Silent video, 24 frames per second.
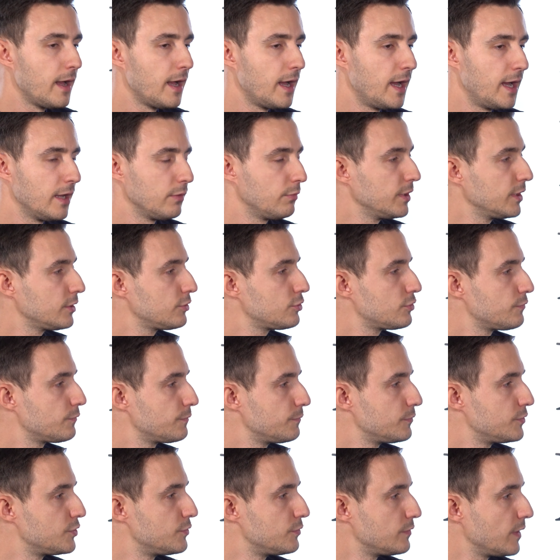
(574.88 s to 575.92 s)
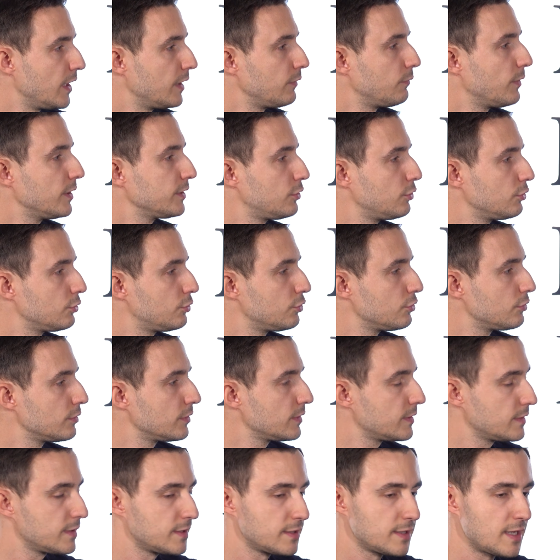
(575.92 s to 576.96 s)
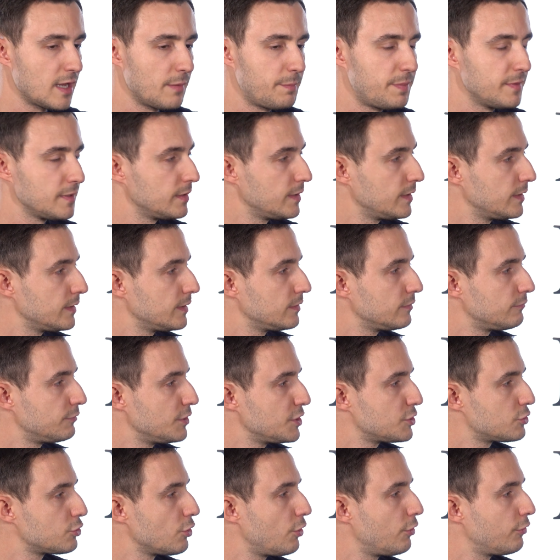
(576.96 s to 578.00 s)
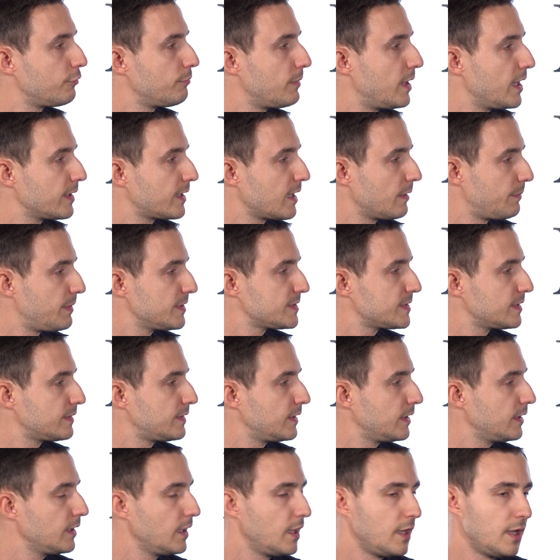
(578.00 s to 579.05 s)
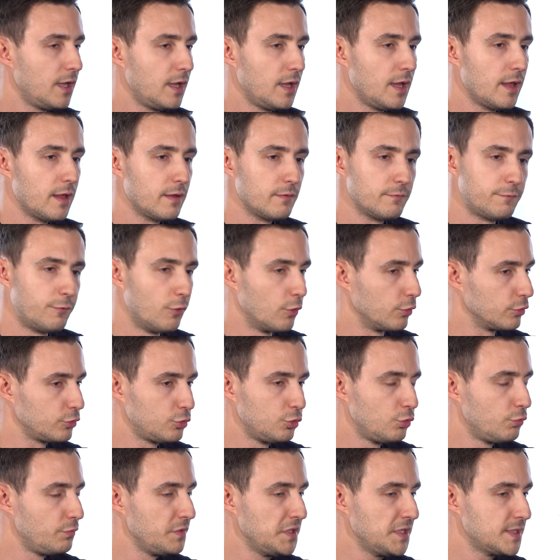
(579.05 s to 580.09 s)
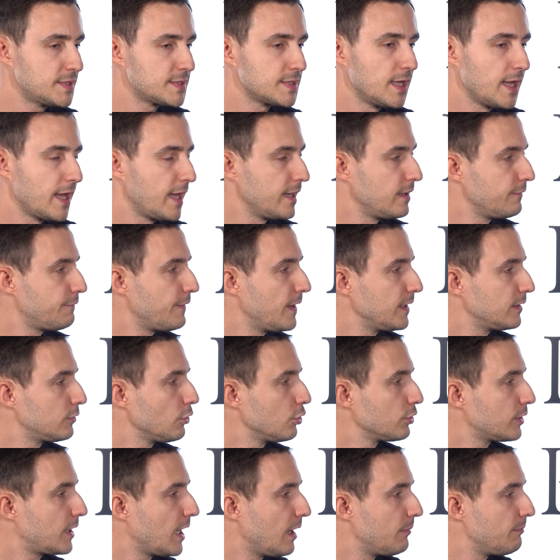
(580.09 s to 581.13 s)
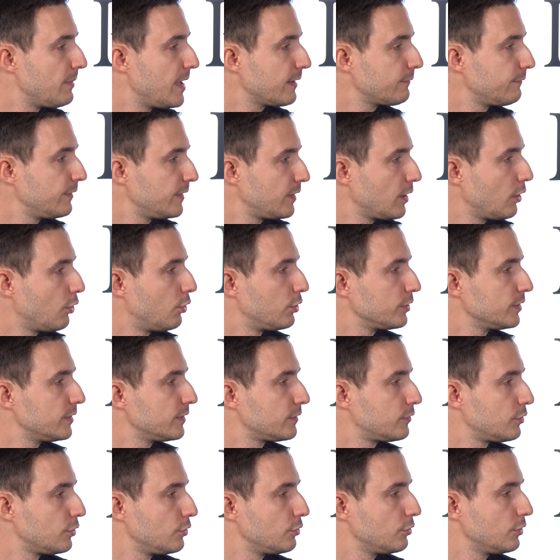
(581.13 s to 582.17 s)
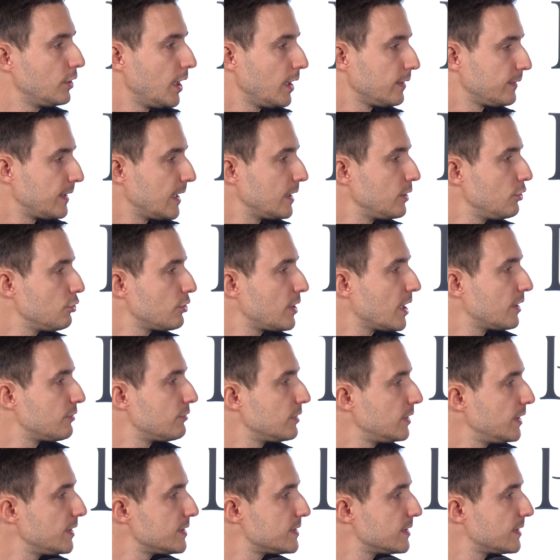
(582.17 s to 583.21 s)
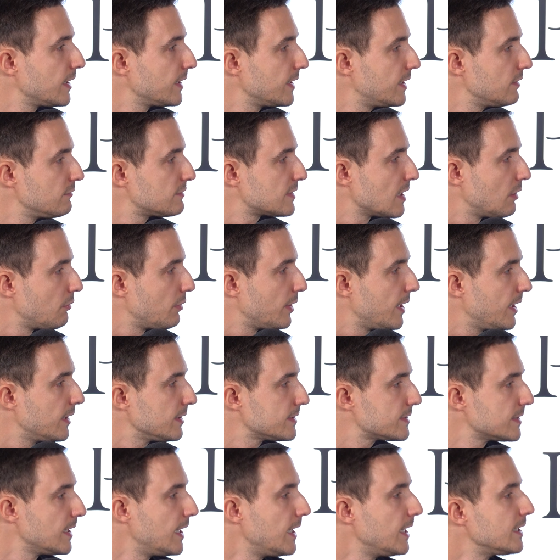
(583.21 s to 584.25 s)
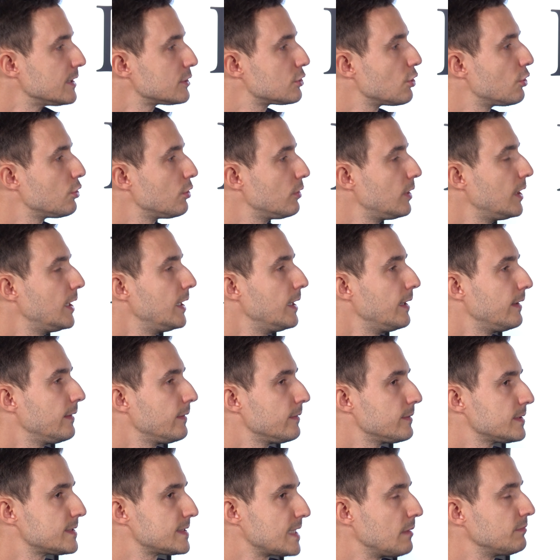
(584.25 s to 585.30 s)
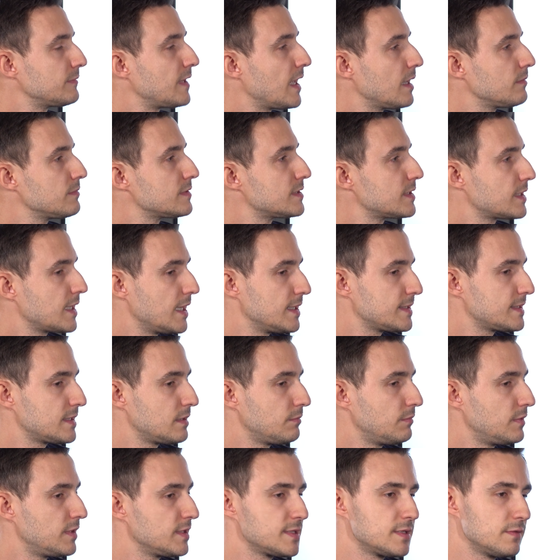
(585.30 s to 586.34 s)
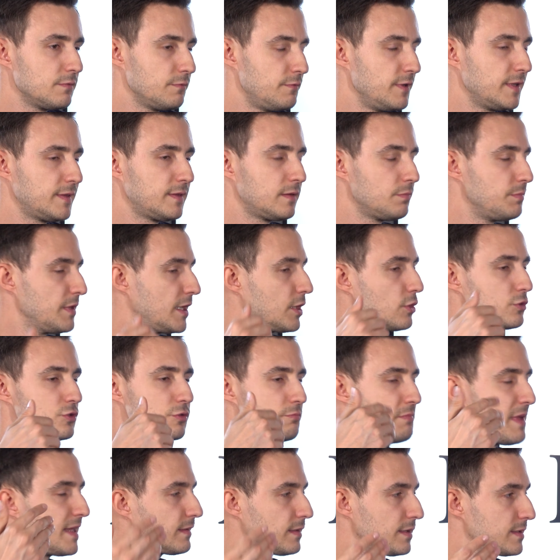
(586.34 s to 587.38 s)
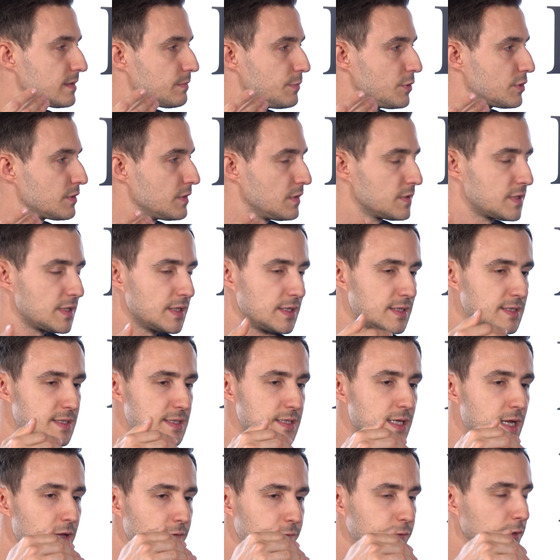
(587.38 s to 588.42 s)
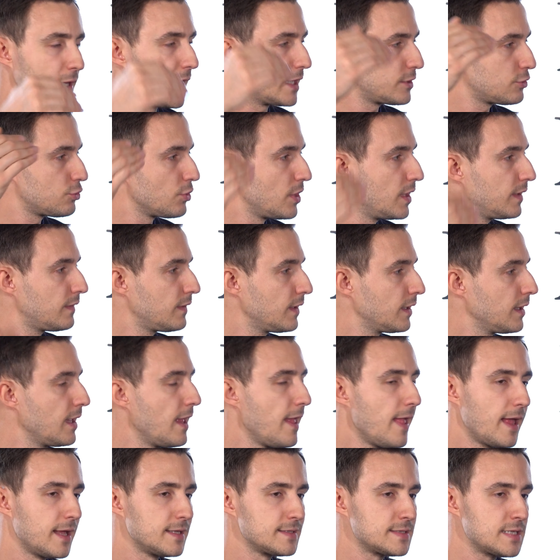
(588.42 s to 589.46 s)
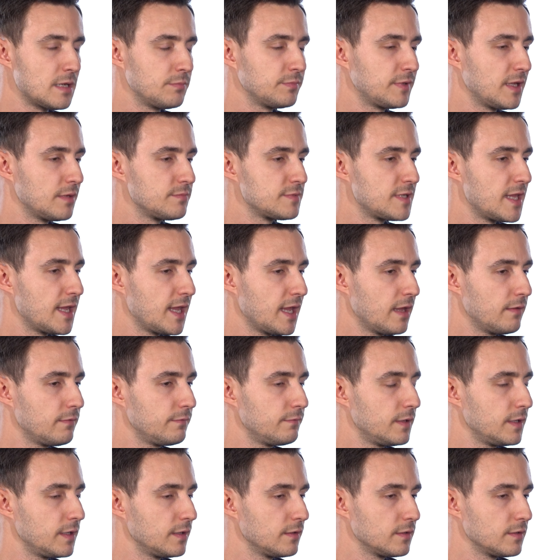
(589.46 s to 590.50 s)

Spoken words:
I want you to reserve my capacity for 2 weeks, and if I don't come back with an order to you, then you can release it and give someone else. So sometimes customers, because metals business, it's fluctuating, and sometimes they have